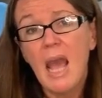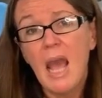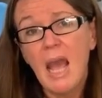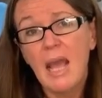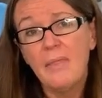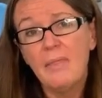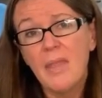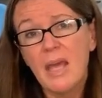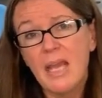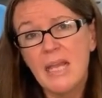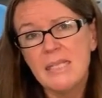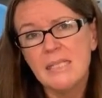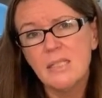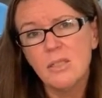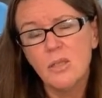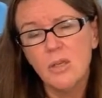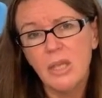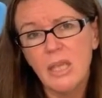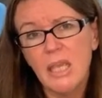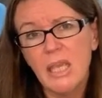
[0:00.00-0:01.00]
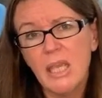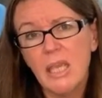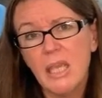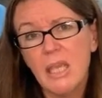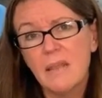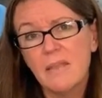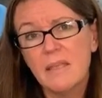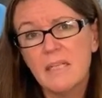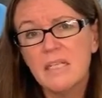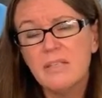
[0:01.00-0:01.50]
and that is looking
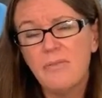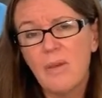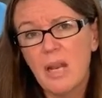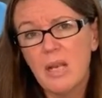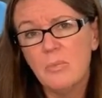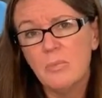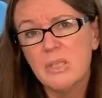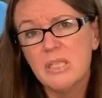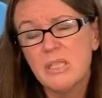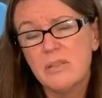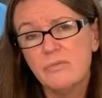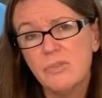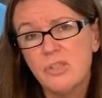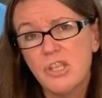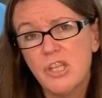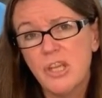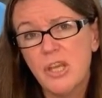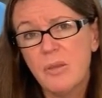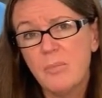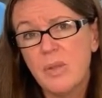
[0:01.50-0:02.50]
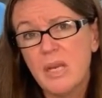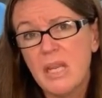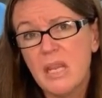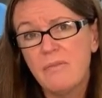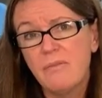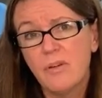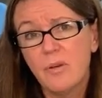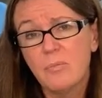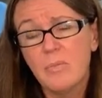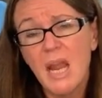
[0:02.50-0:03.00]
at the development of Germany
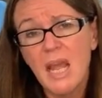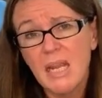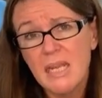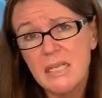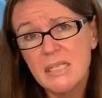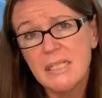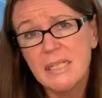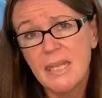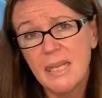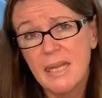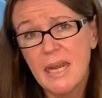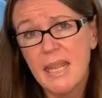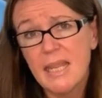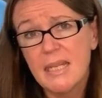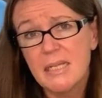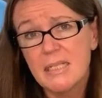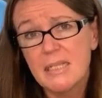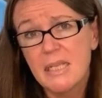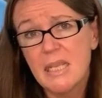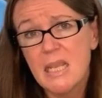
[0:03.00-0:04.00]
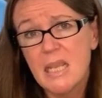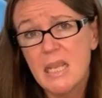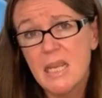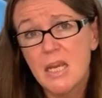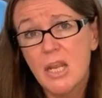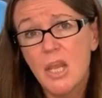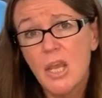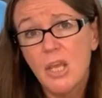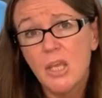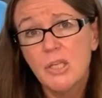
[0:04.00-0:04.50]
from 1918
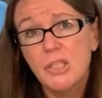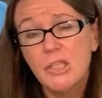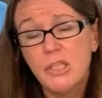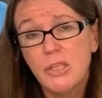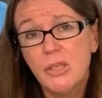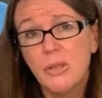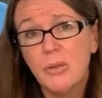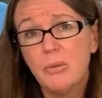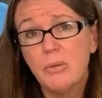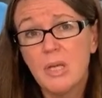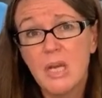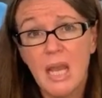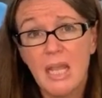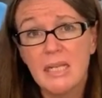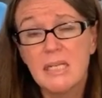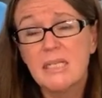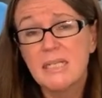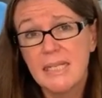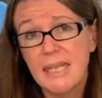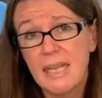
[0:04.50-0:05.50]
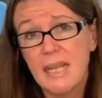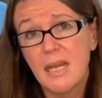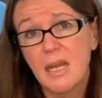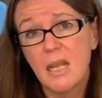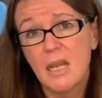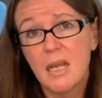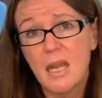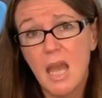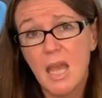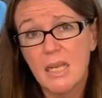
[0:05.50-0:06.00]
to
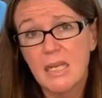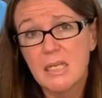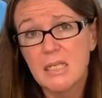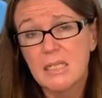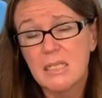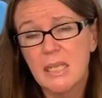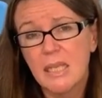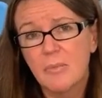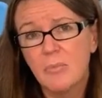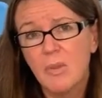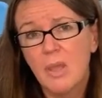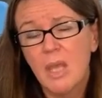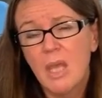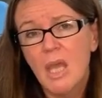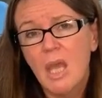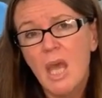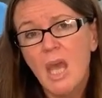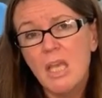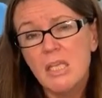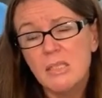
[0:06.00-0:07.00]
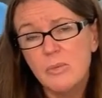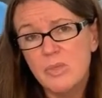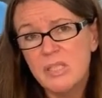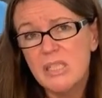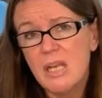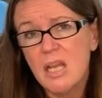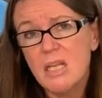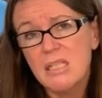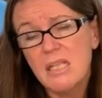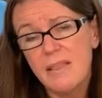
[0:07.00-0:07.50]
1990. So we
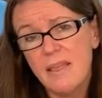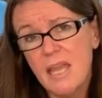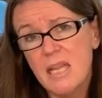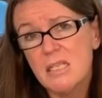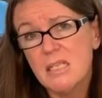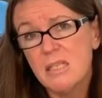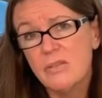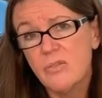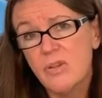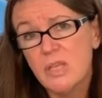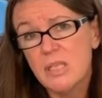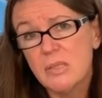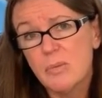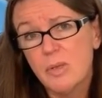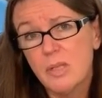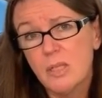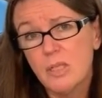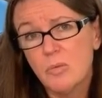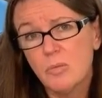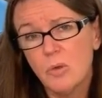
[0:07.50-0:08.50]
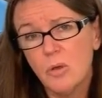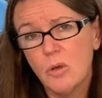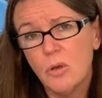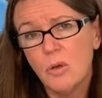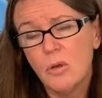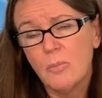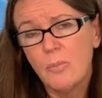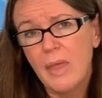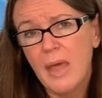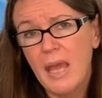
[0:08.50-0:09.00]
start at the end of the First World
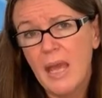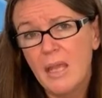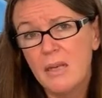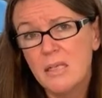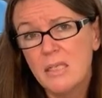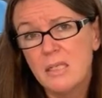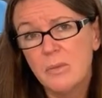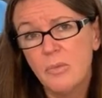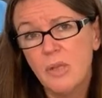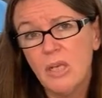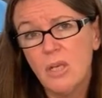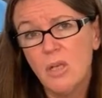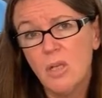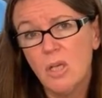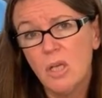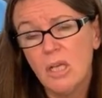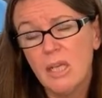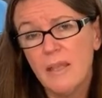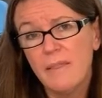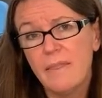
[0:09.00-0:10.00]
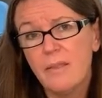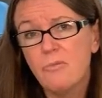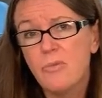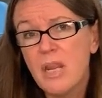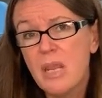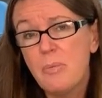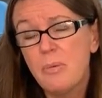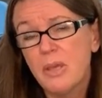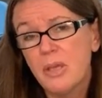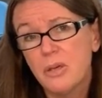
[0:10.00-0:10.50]
War and we look at the
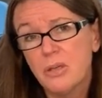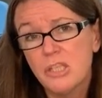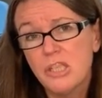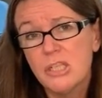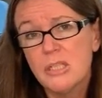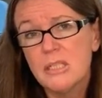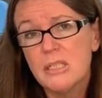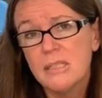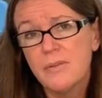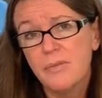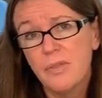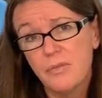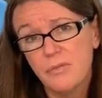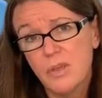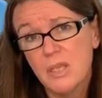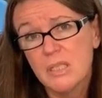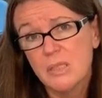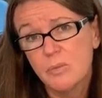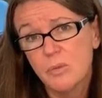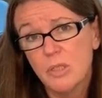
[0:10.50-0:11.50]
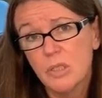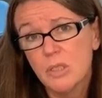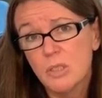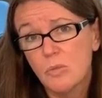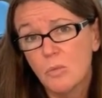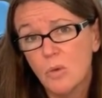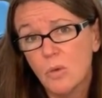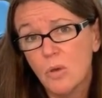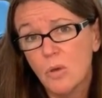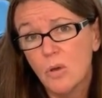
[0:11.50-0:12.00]
repercussions of the First World
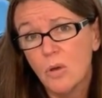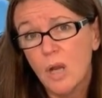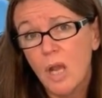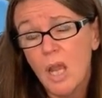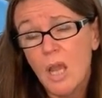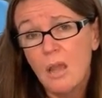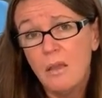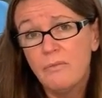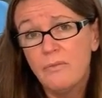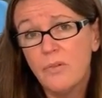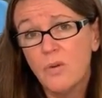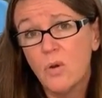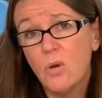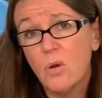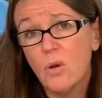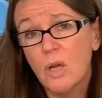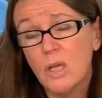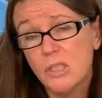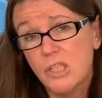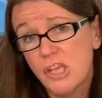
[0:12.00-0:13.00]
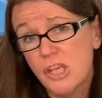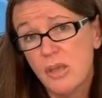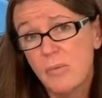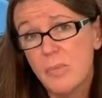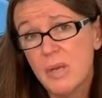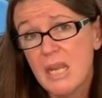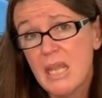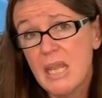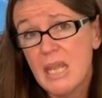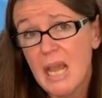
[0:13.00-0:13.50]
War for
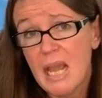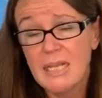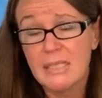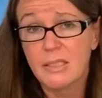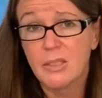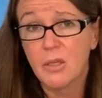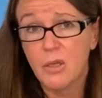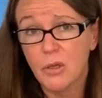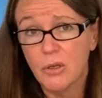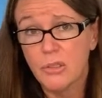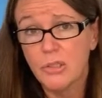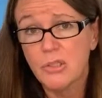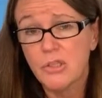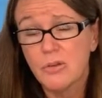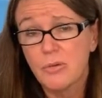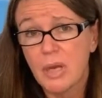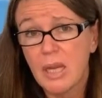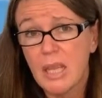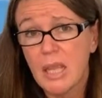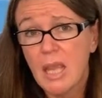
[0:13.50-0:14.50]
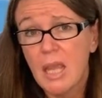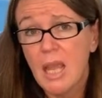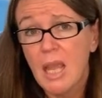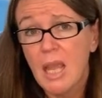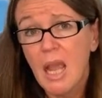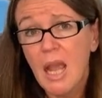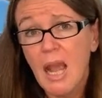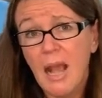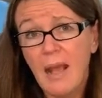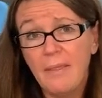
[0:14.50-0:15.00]
Germany as a country.
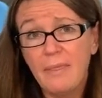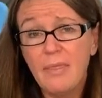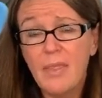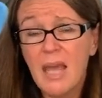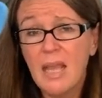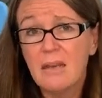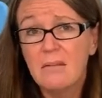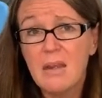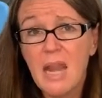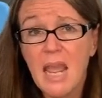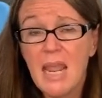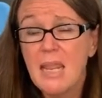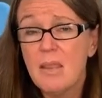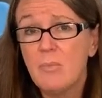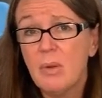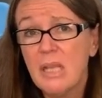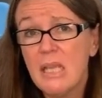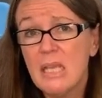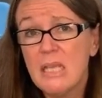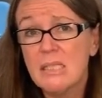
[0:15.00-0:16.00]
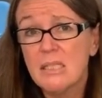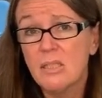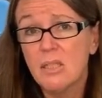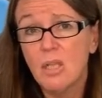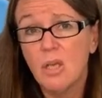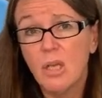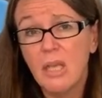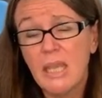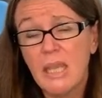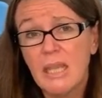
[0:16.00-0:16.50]
And that namely is
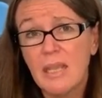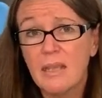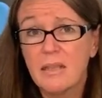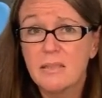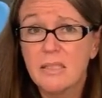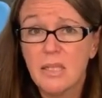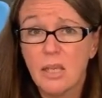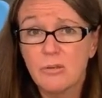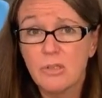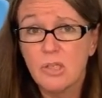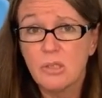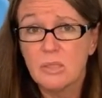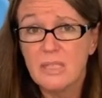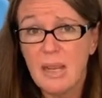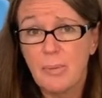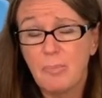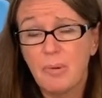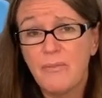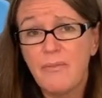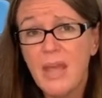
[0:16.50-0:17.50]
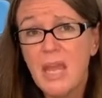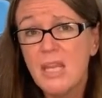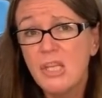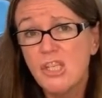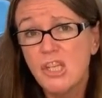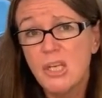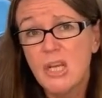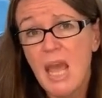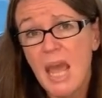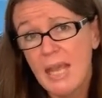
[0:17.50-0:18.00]
looking at social
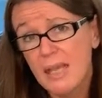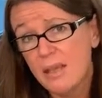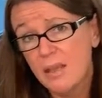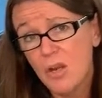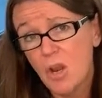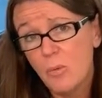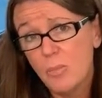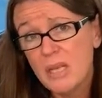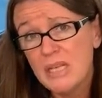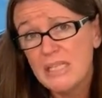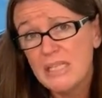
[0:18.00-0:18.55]
deprivation, economic